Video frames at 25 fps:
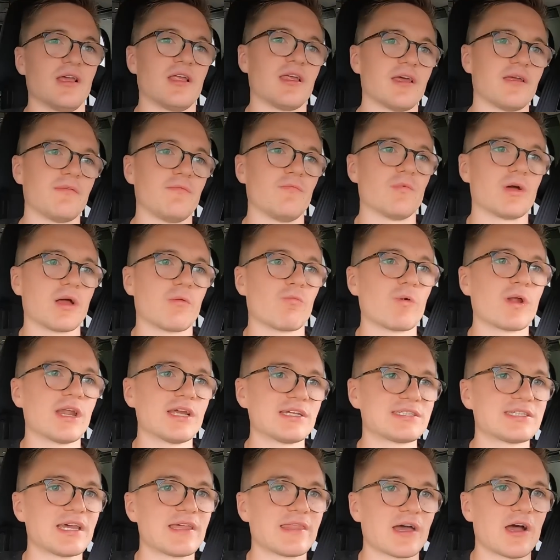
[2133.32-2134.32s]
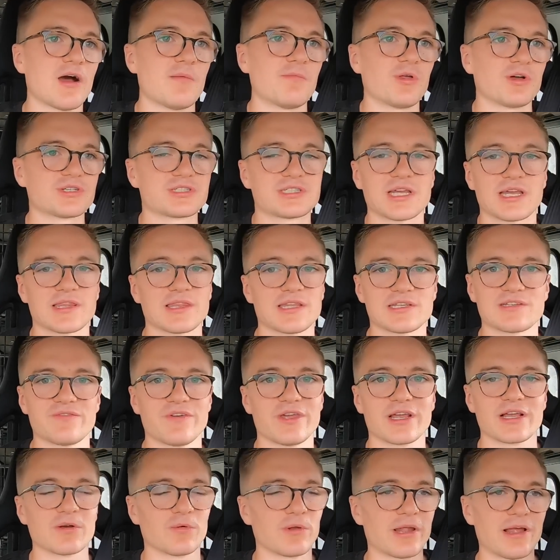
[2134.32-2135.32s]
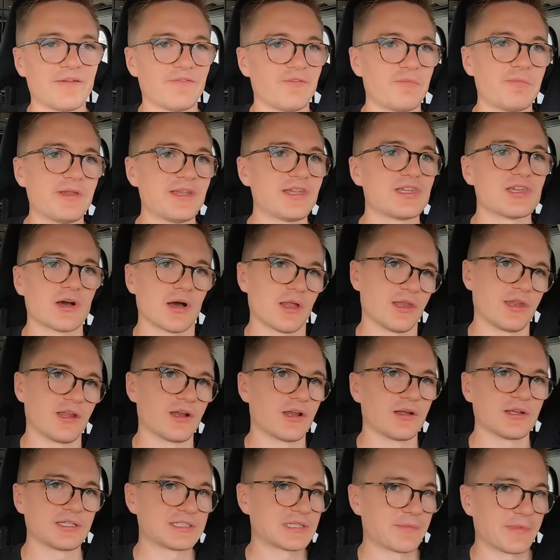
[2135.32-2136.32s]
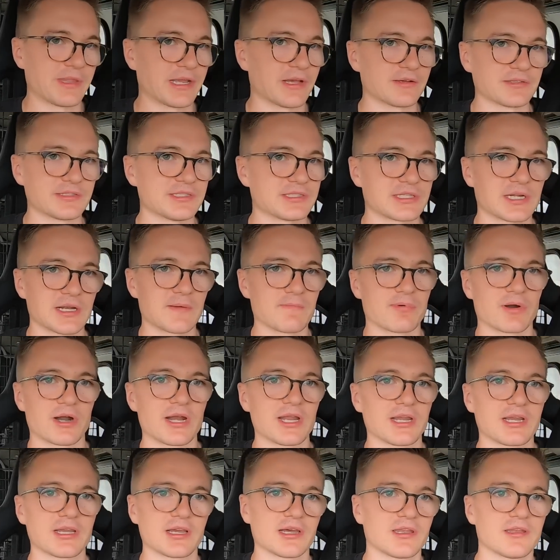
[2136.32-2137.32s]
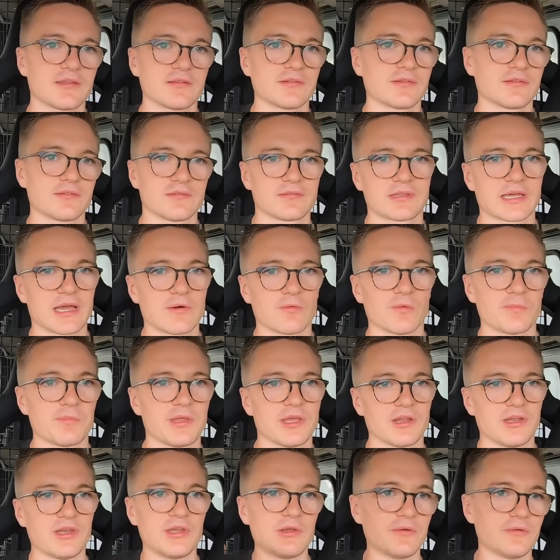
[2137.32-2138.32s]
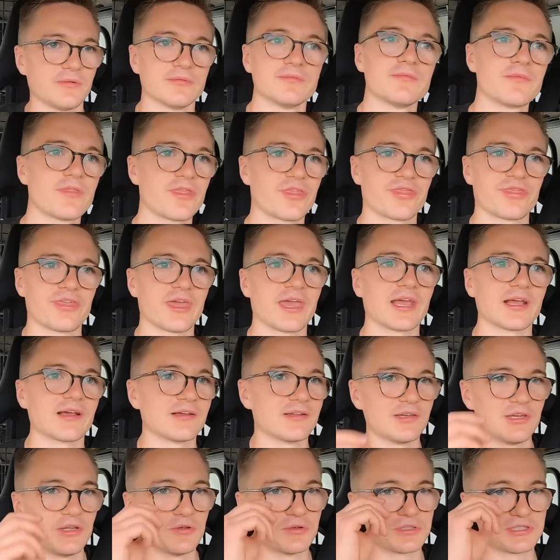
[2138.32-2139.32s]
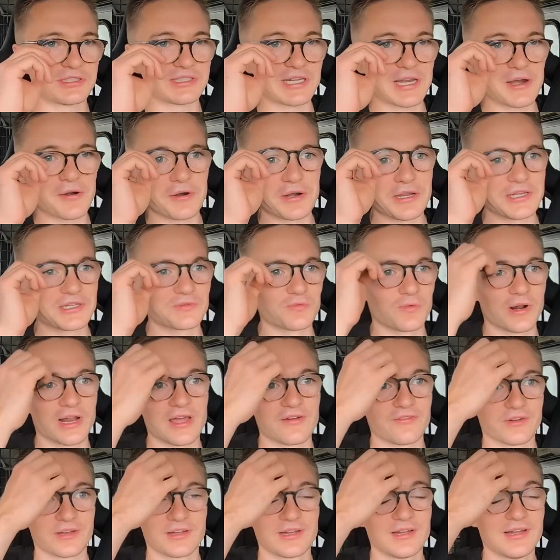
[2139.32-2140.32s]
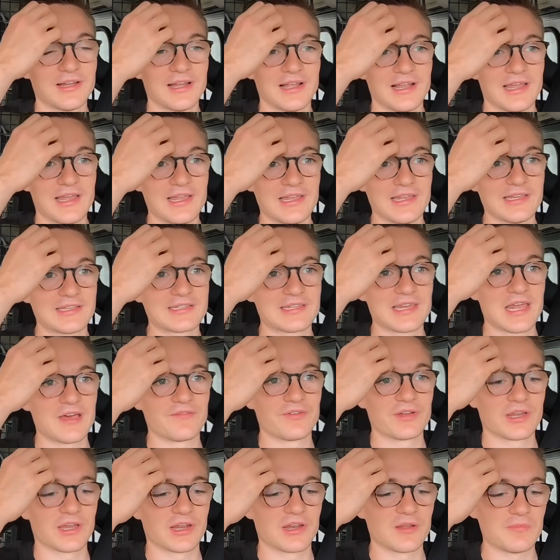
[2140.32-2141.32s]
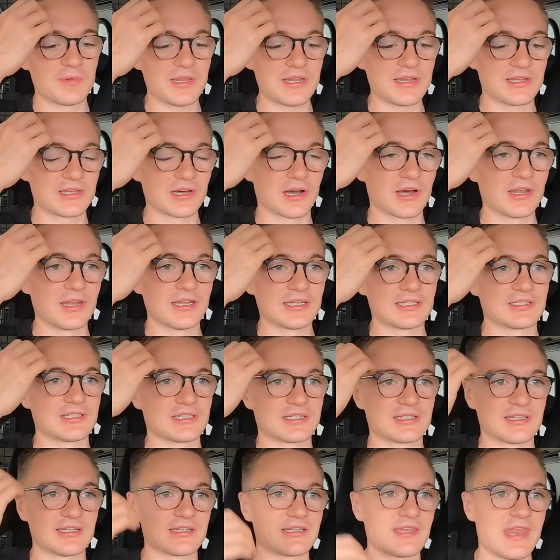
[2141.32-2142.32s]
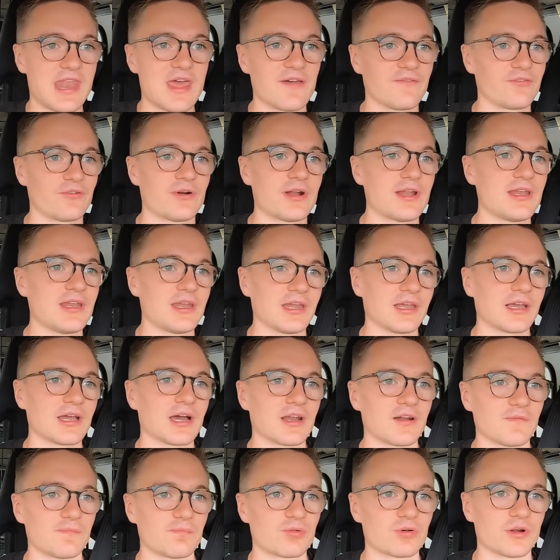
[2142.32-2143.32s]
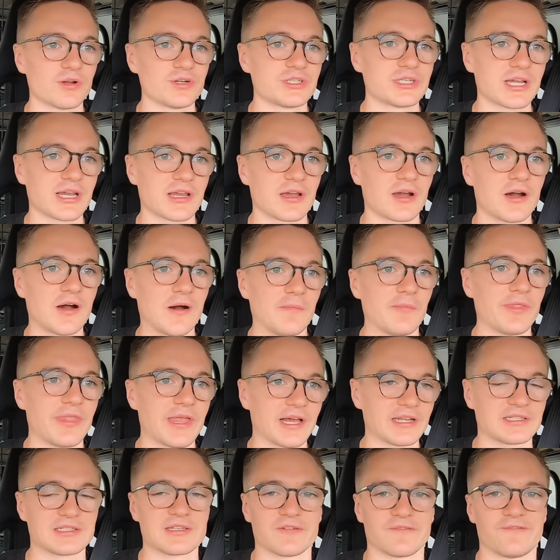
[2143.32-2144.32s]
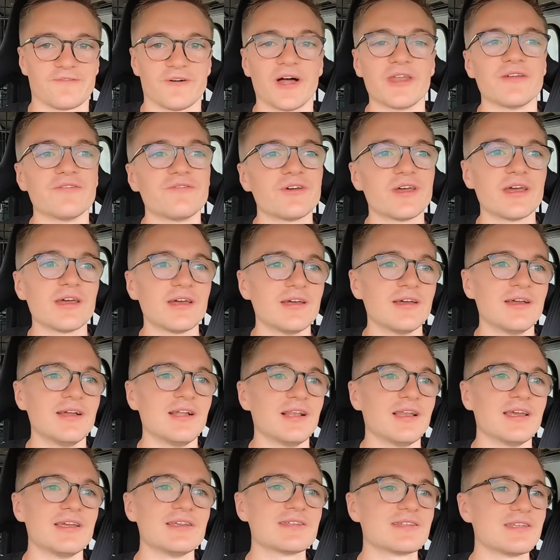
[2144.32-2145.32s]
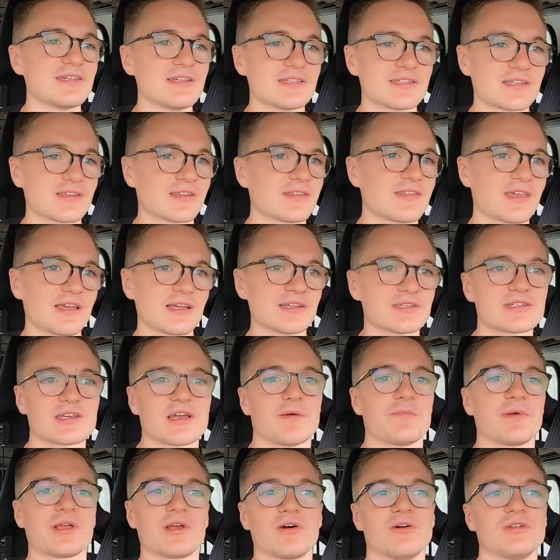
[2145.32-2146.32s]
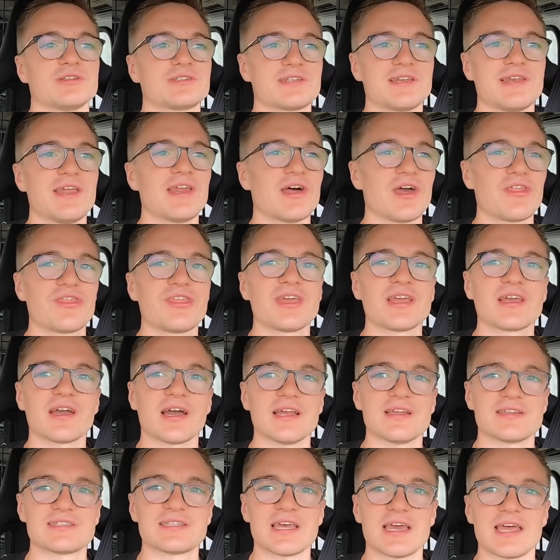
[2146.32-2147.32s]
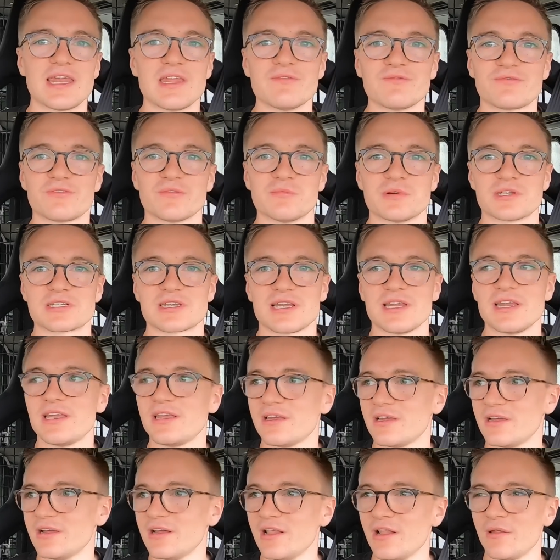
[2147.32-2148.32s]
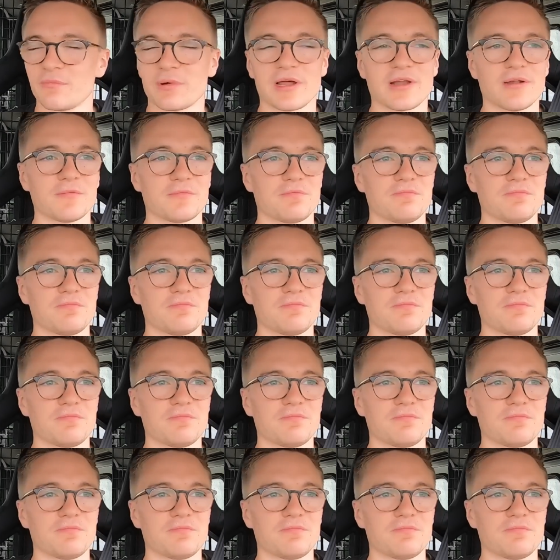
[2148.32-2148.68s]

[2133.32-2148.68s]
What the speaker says: But when I say that, I'm not saying this vehicle will ever be done, you know, something else is going to break and that would be a new thing, new series, whatever. It's never going to be done. It's just this never-ending kind of project car, but that's the fun of it, is these things coming constantly. And I think I said infamously about a